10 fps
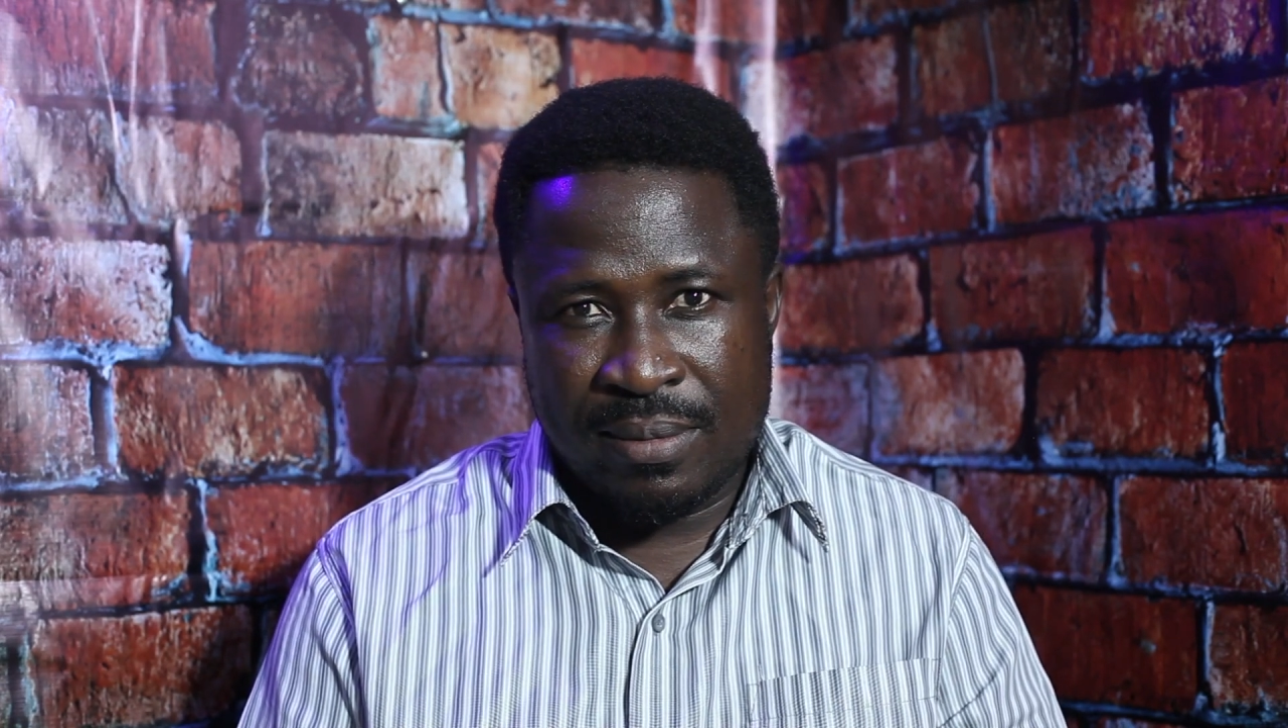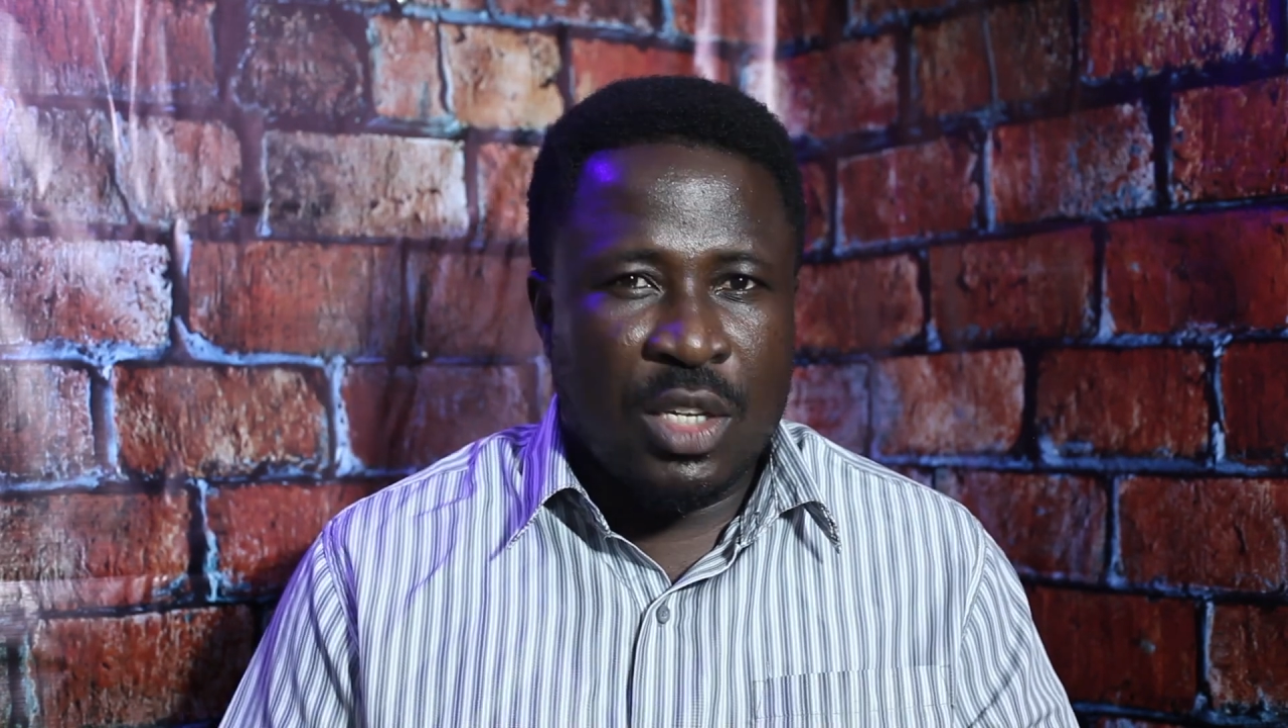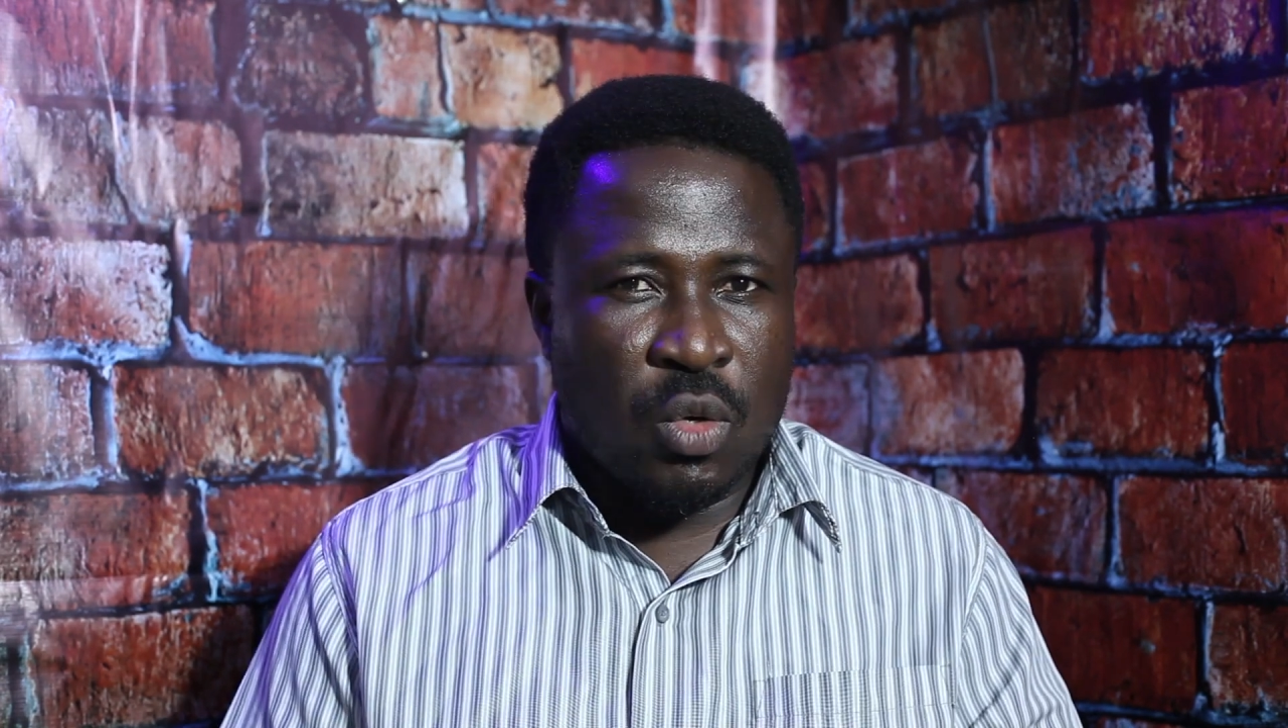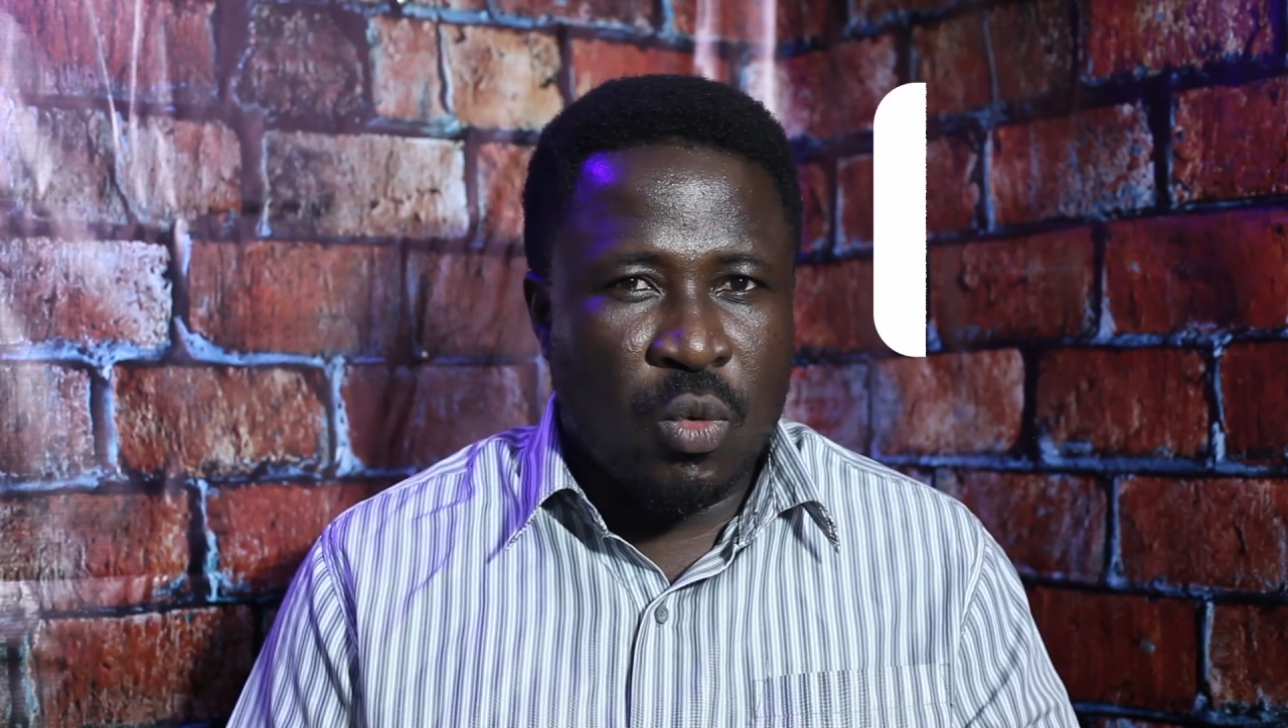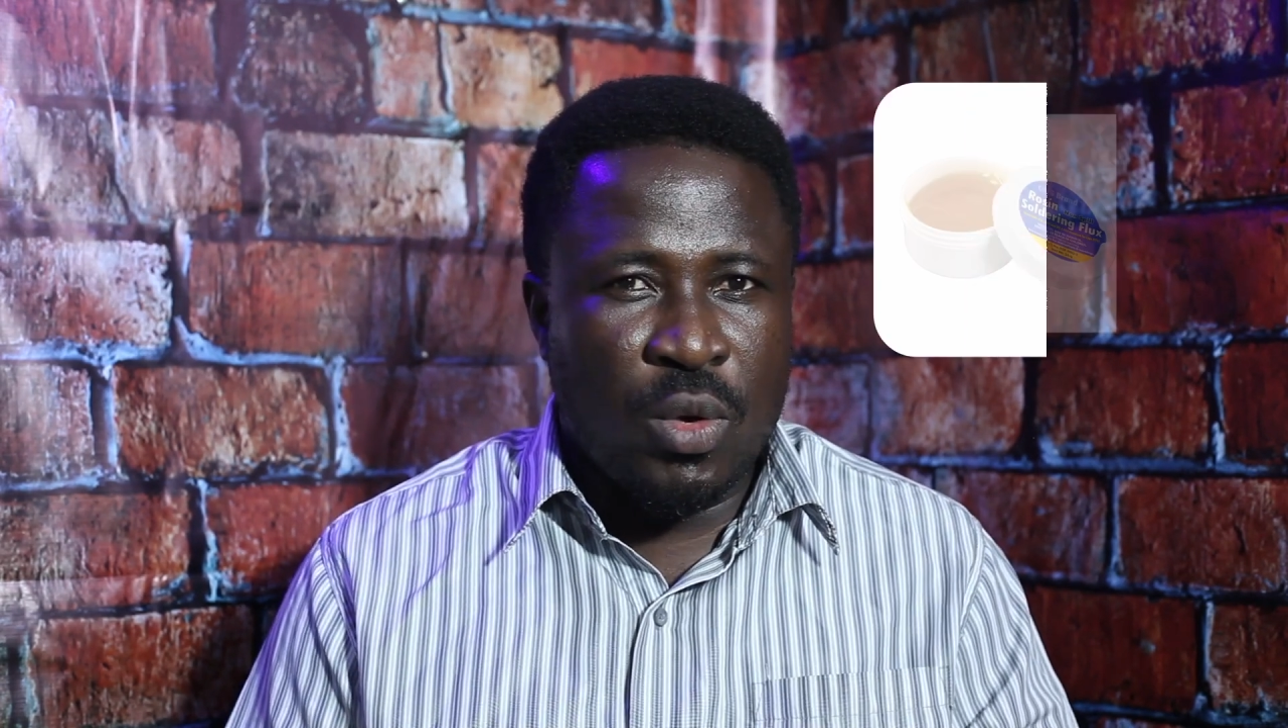
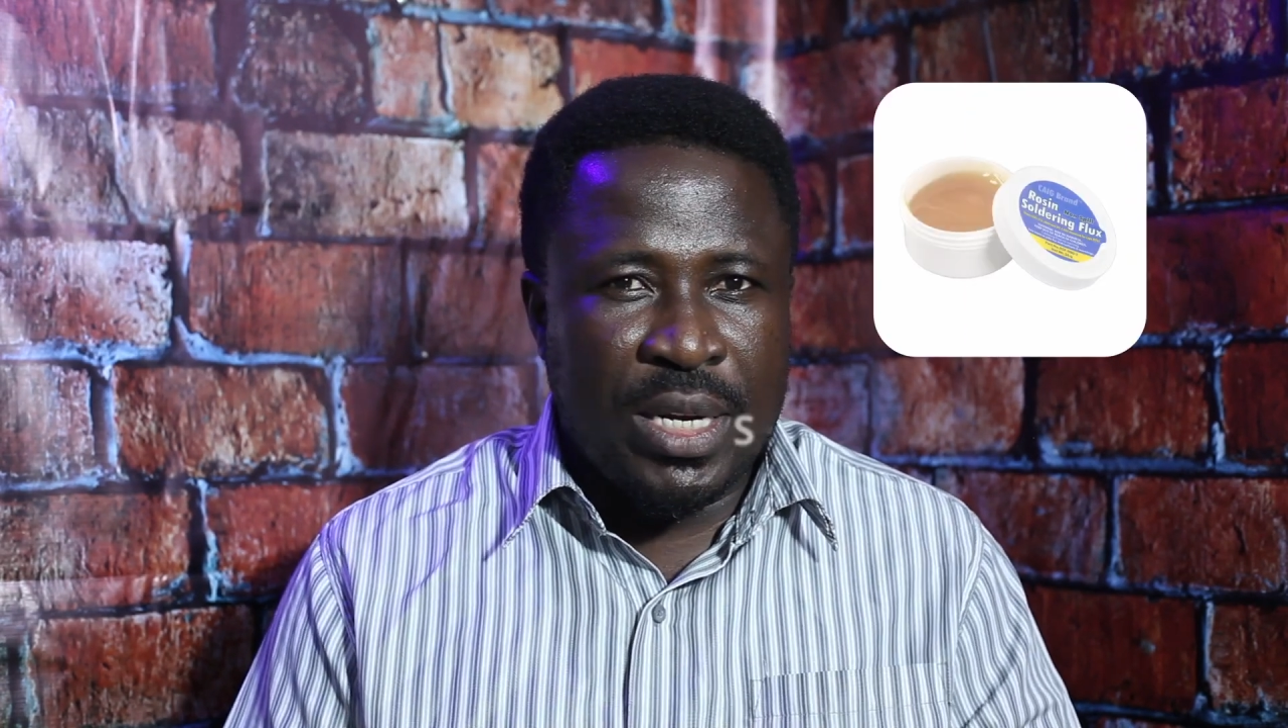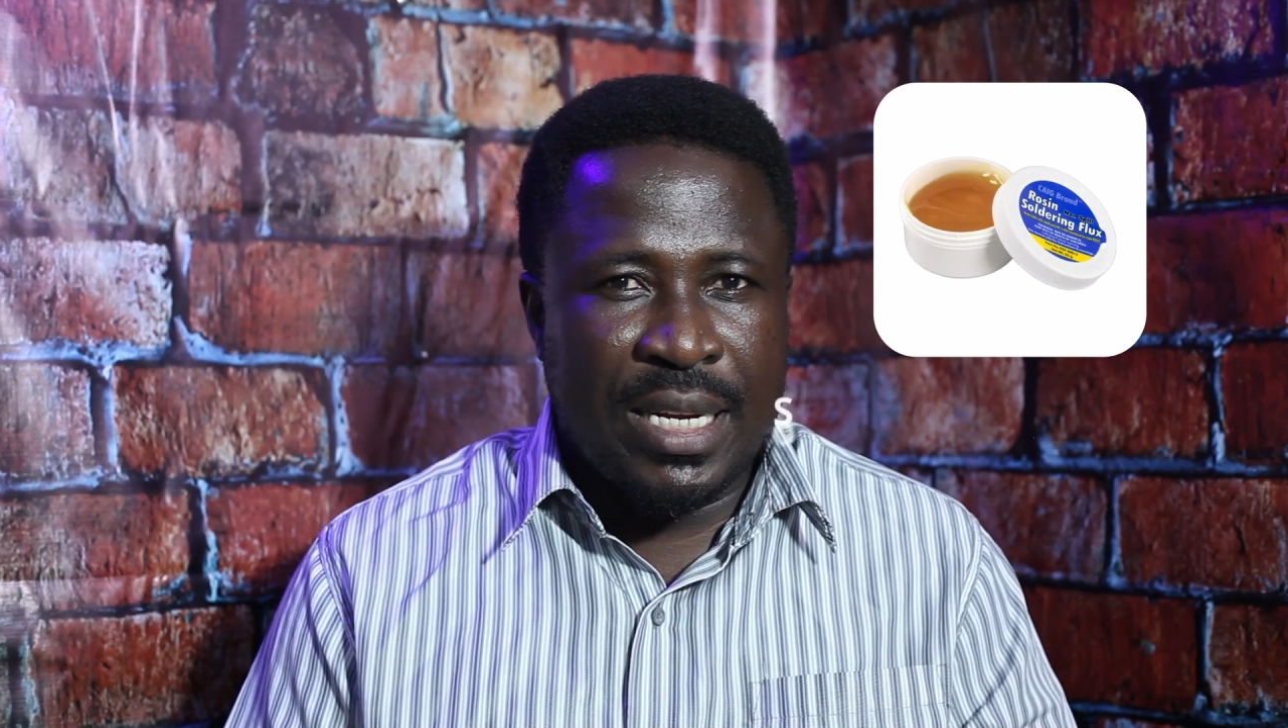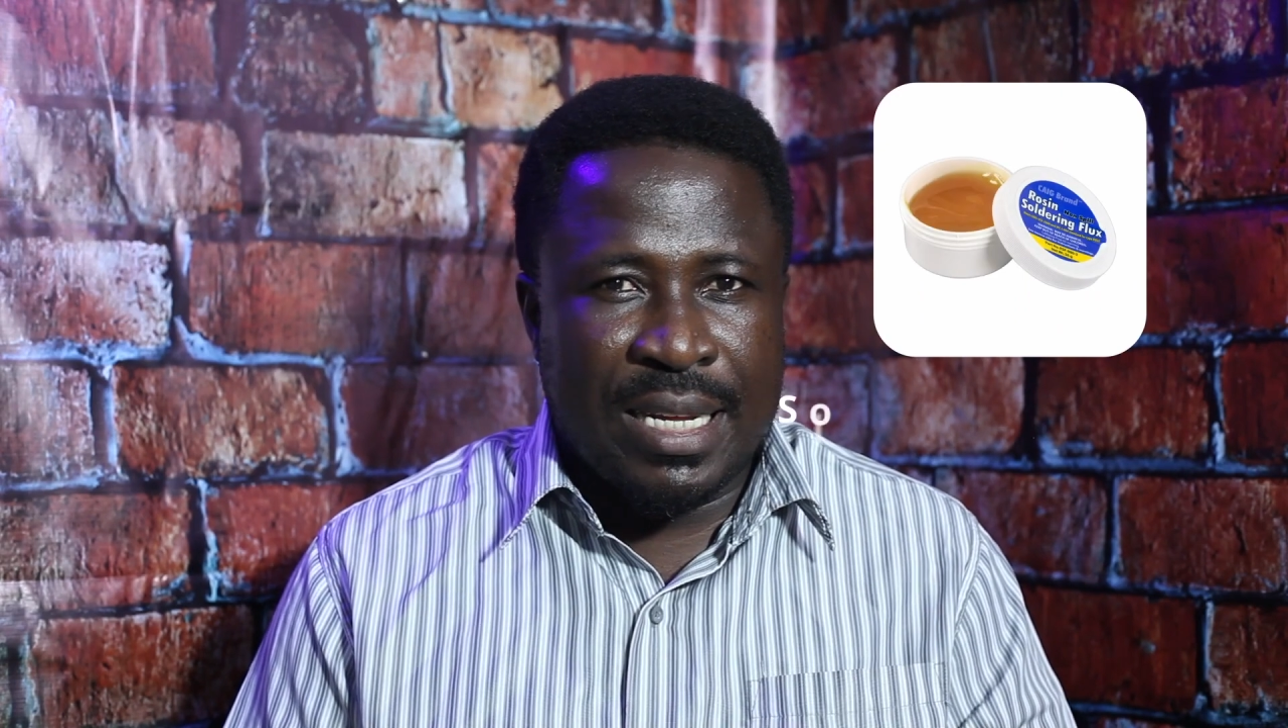You won't need